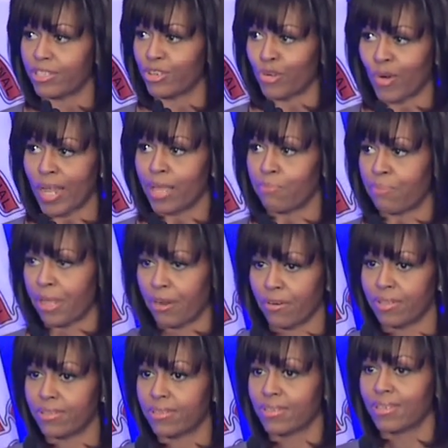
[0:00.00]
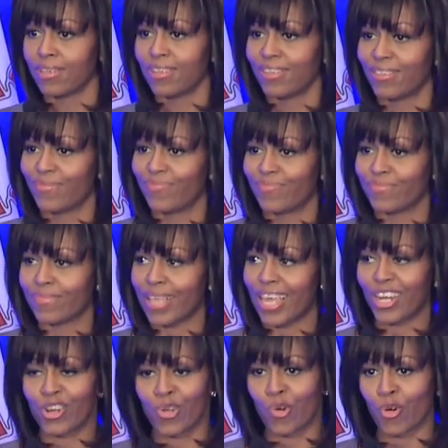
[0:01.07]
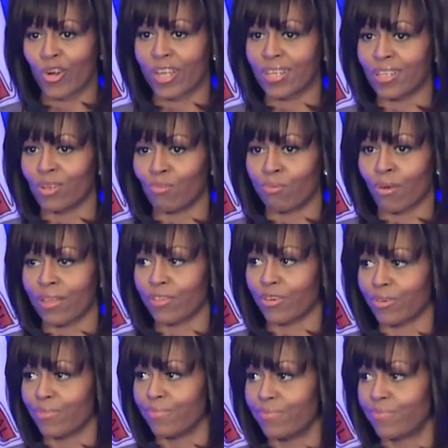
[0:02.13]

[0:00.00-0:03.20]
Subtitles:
and grandparents, an adoring little brother.